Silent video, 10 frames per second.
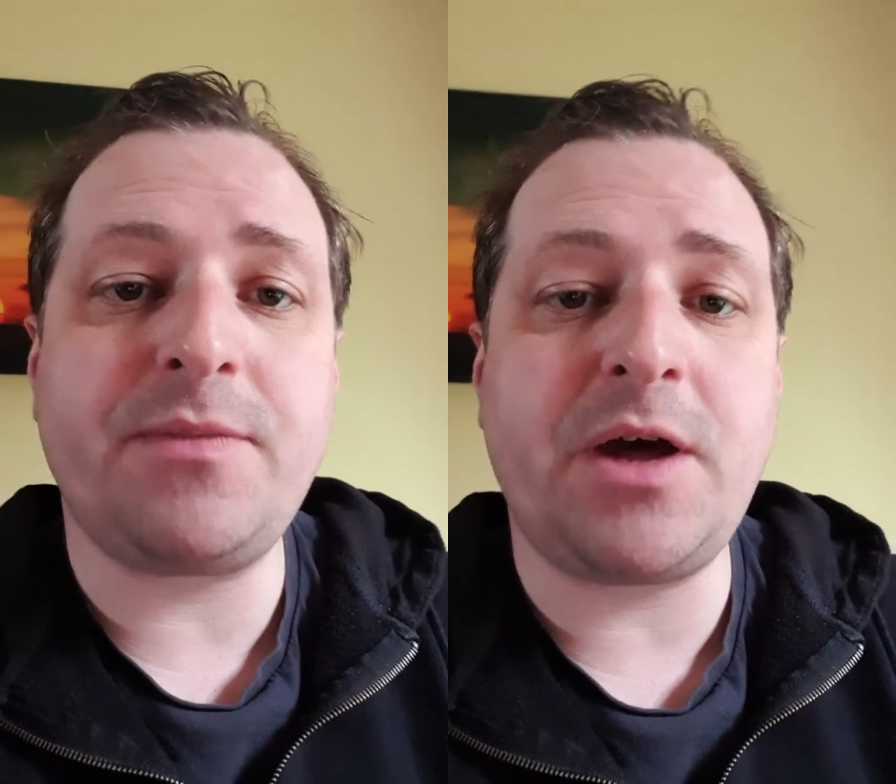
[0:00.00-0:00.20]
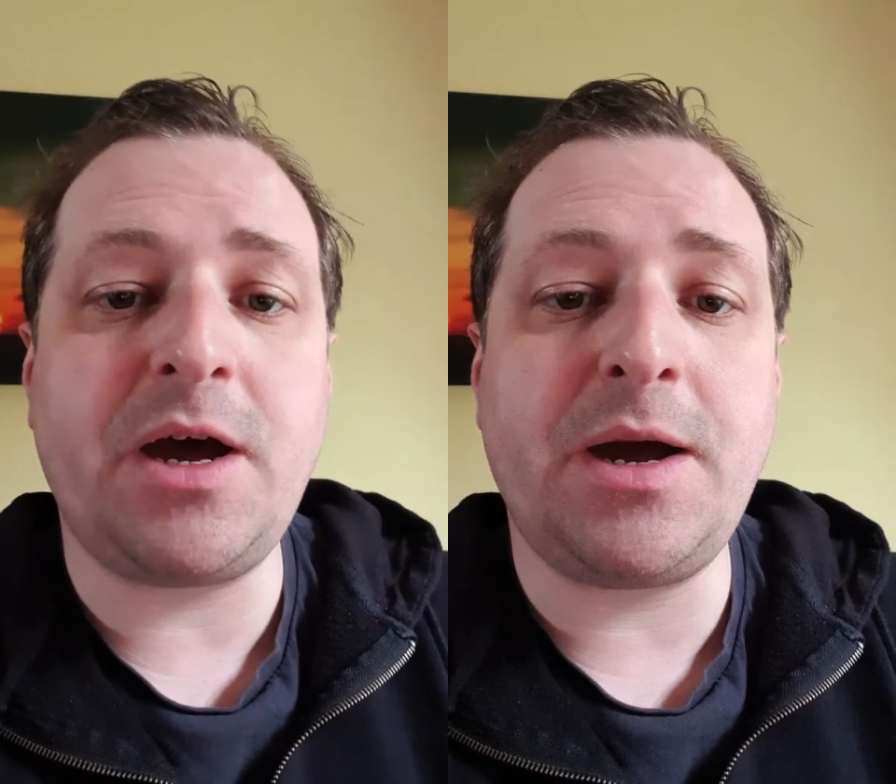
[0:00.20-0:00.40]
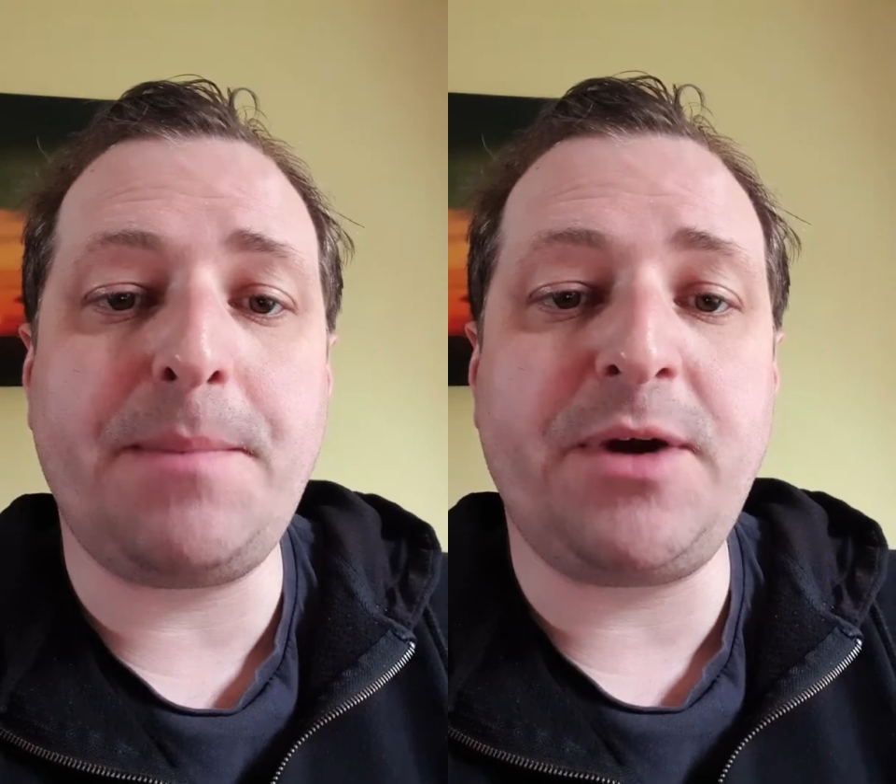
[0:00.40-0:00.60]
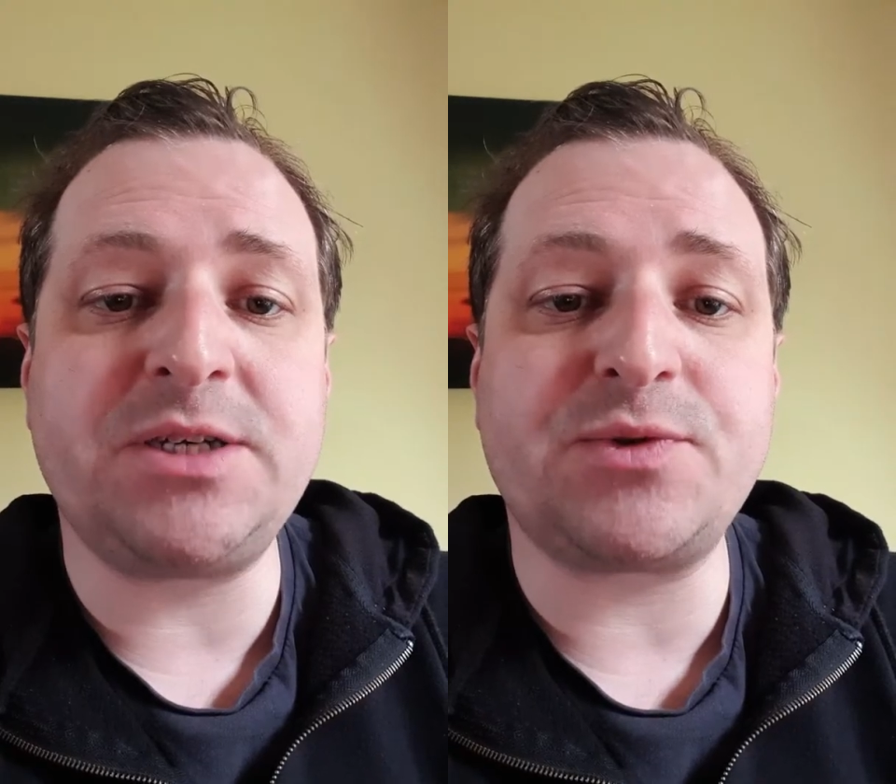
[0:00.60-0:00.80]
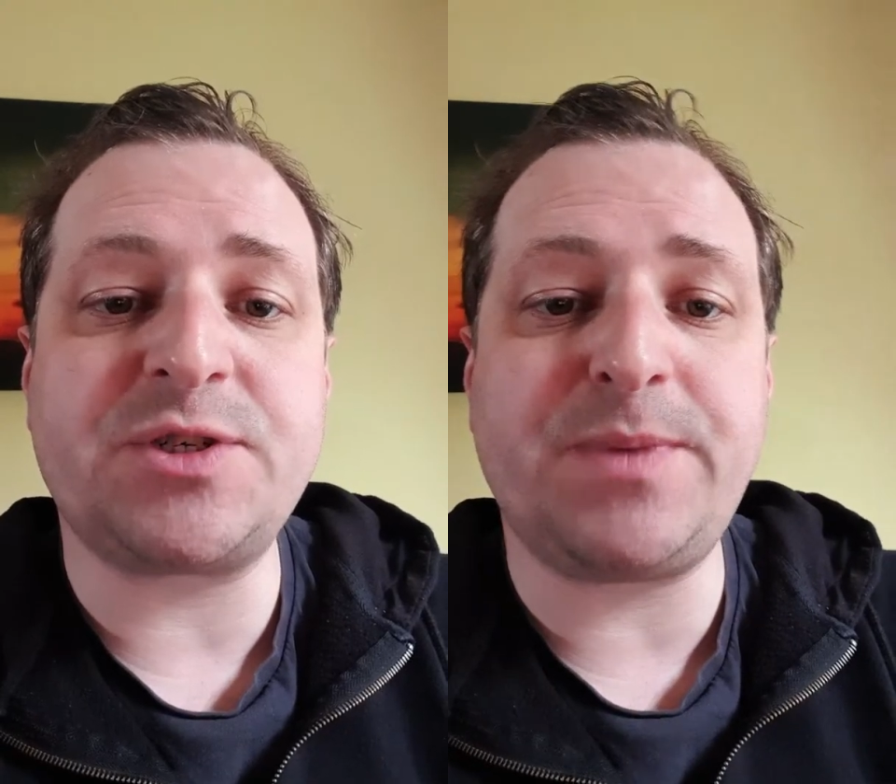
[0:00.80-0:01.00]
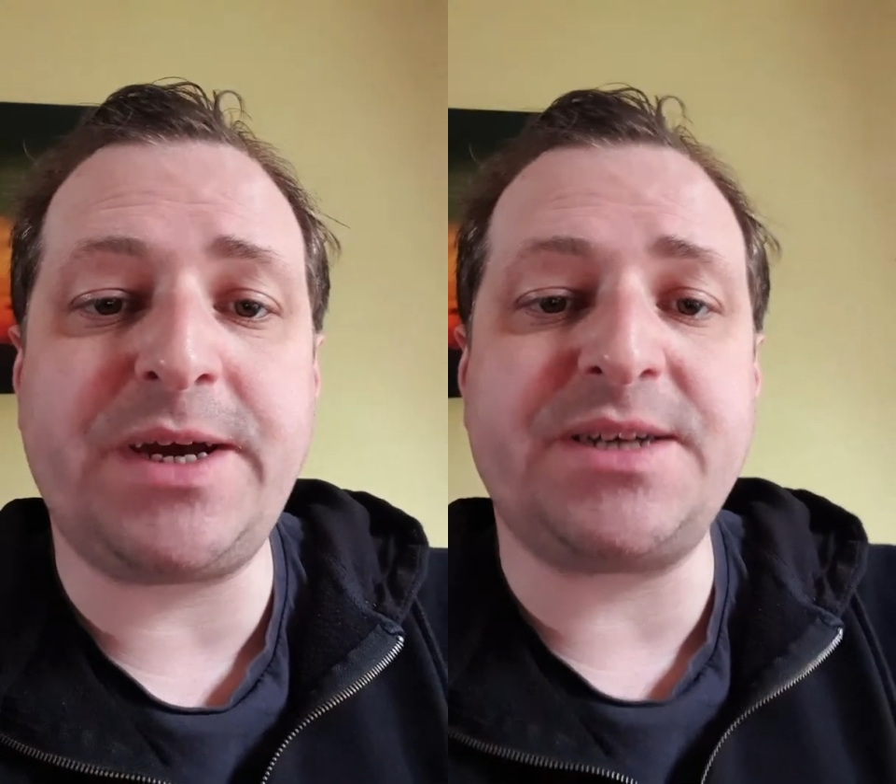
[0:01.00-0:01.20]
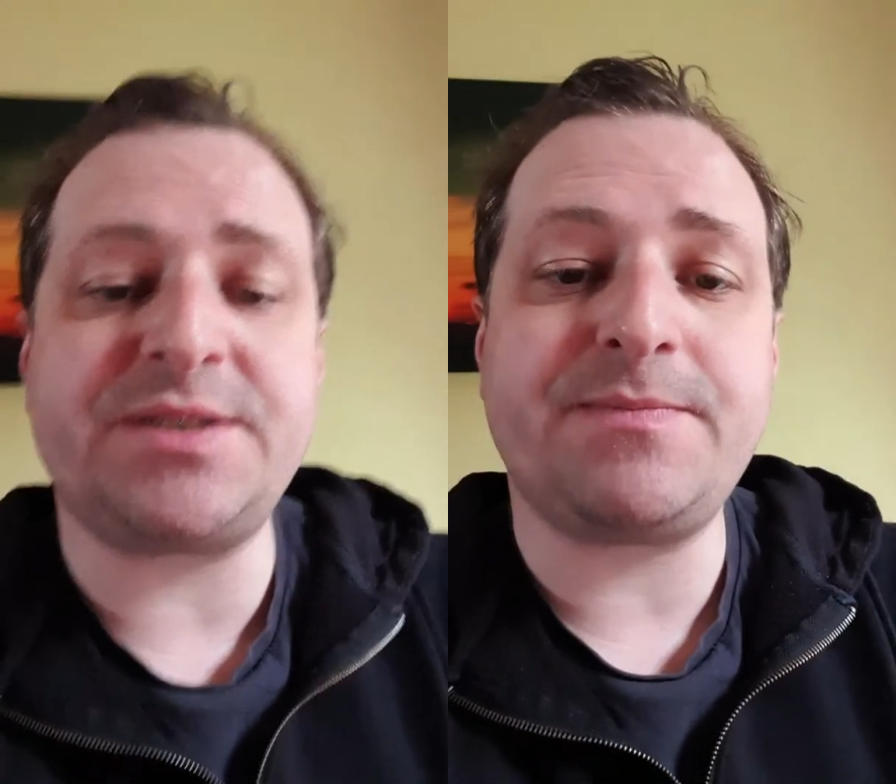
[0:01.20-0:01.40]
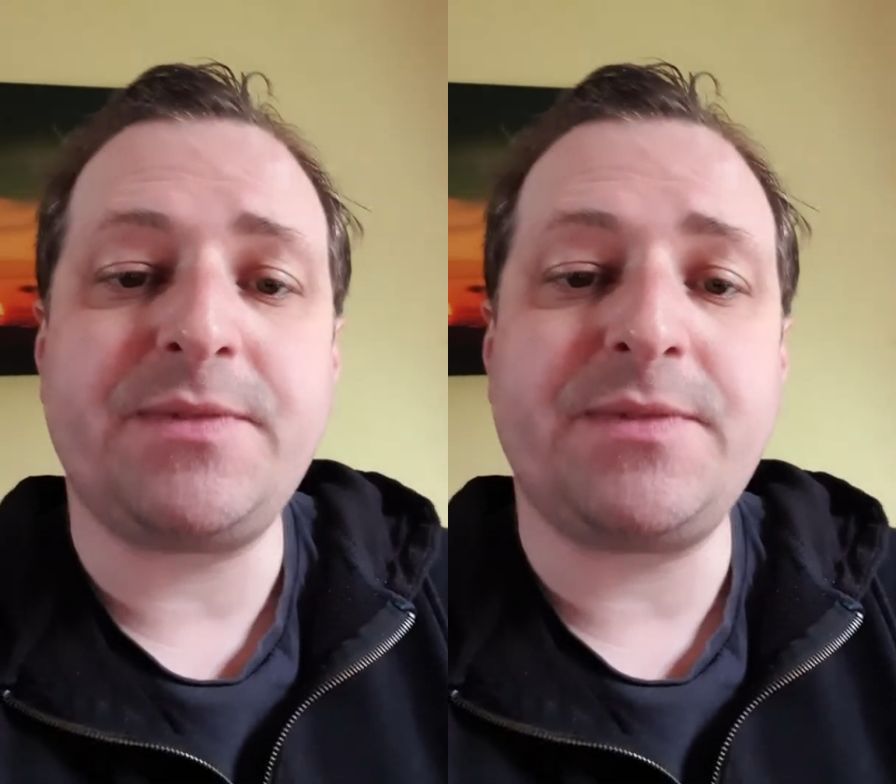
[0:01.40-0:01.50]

most respects.